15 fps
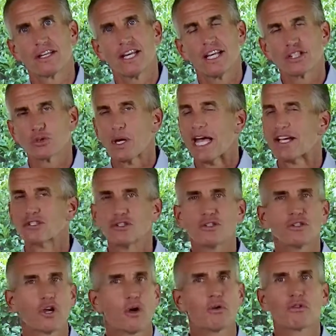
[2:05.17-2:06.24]
So as you
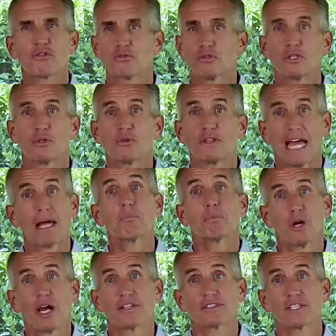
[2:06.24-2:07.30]
go through that
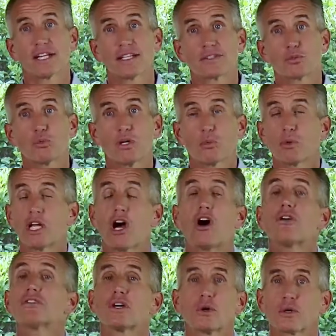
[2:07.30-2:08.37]
process, what we all
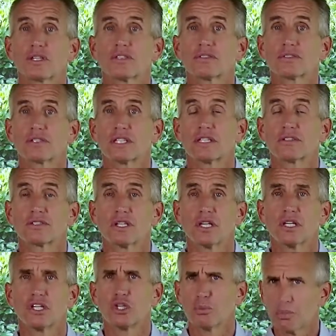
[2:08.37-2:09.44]
notice is
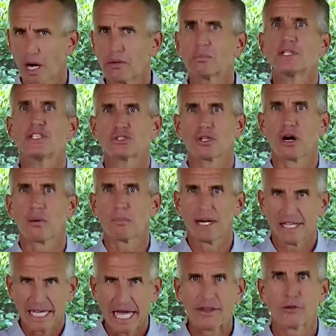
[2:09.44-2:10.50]
you probably start by
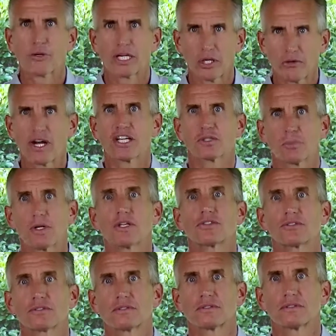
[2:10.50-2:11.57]
gathering your experts,